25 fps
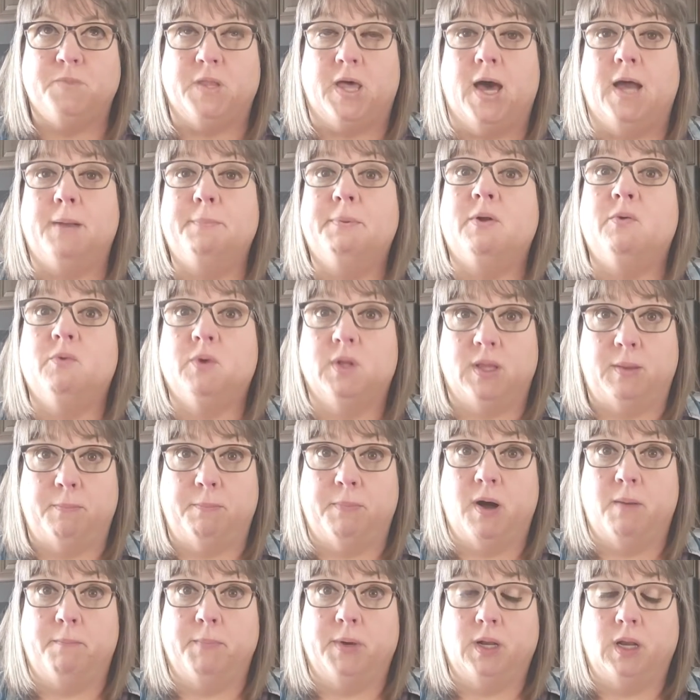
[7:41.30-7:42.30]
I'd have been really
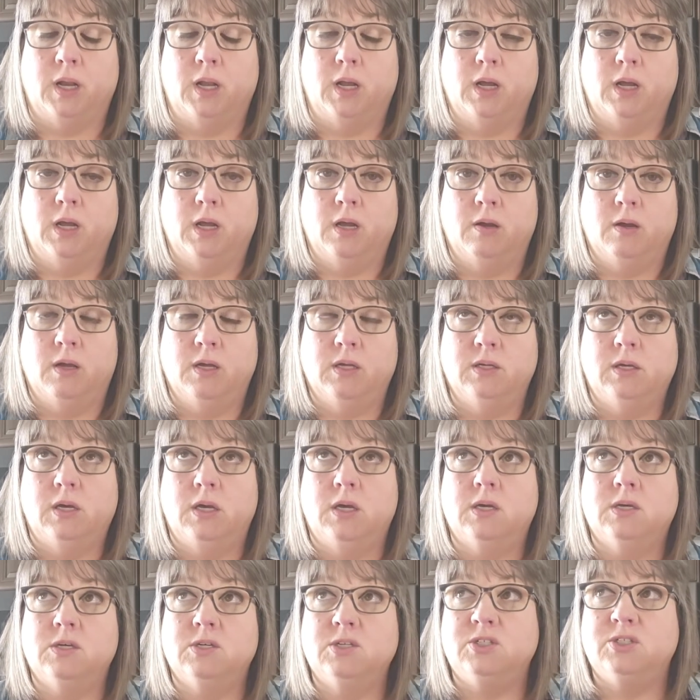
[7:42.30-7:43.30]
bumming.
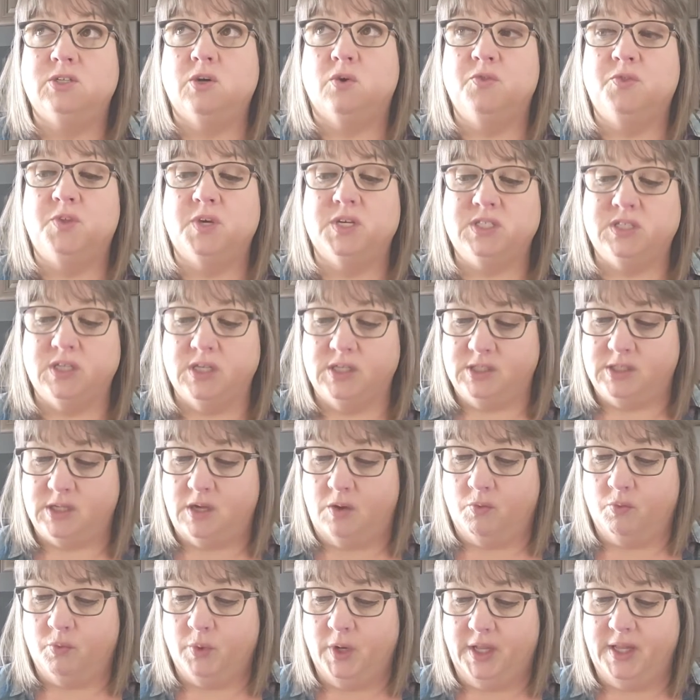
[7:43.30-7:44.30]
So this is
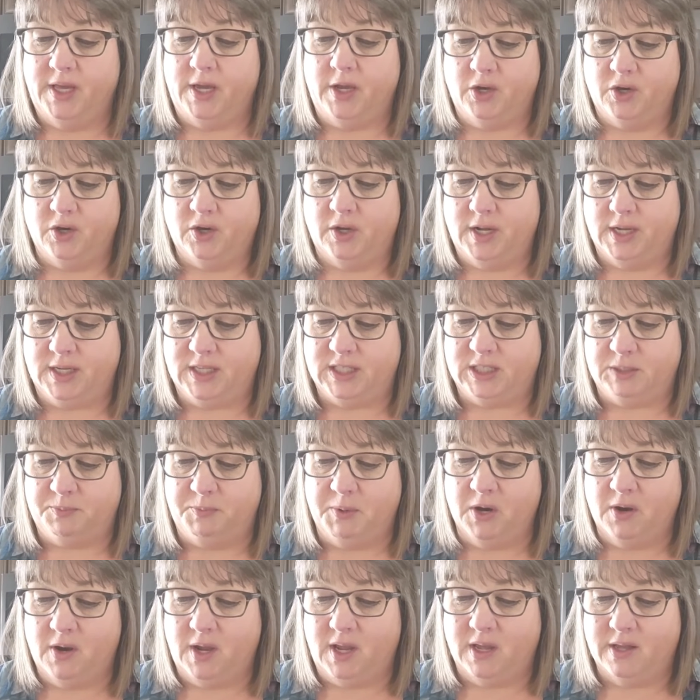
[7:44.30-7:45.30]
a really good
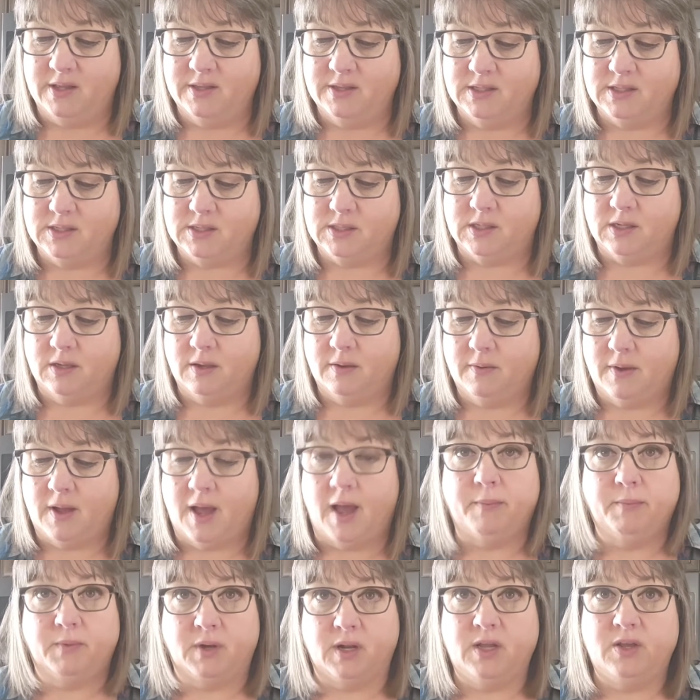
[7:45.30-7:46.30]
experience.
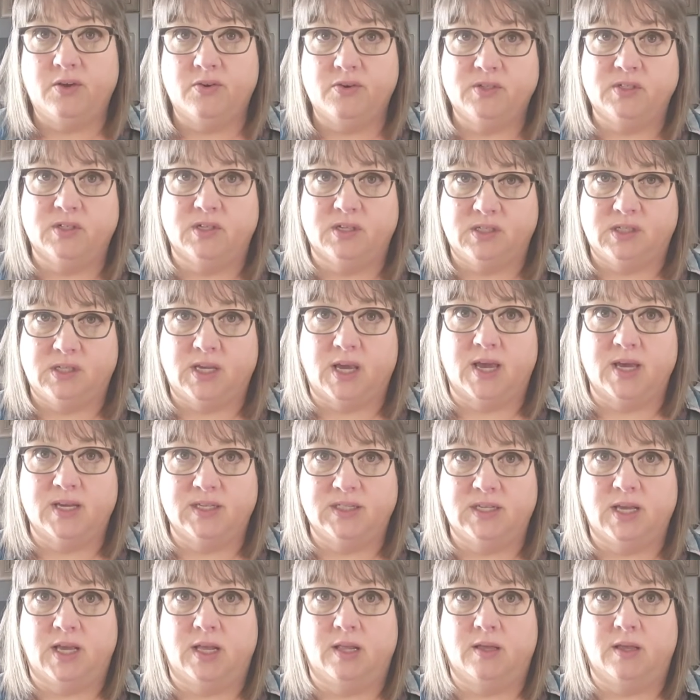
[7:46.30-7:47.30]
I'm going to use this
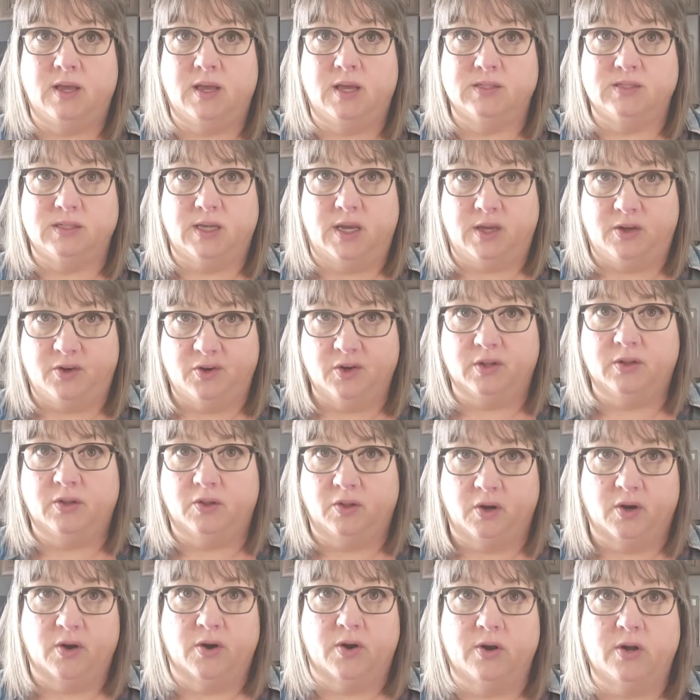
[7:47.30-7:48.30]
as a
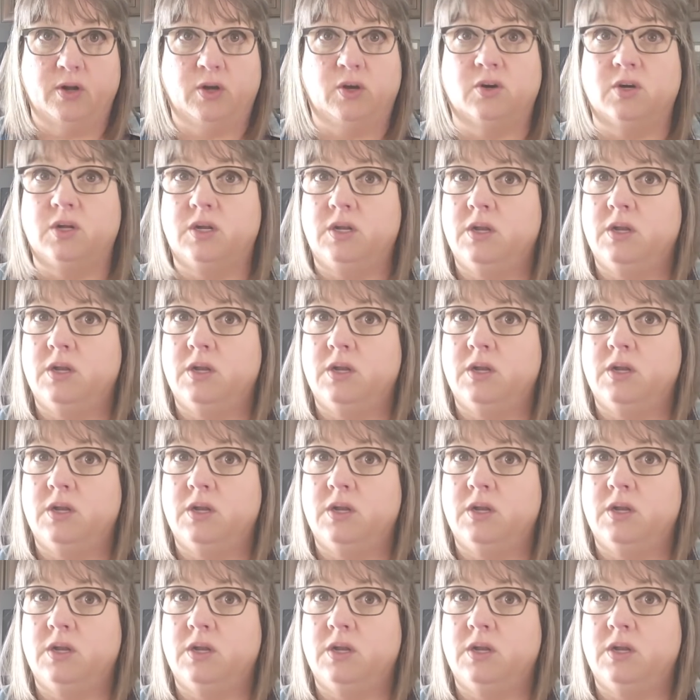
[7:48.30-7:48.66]
good learn,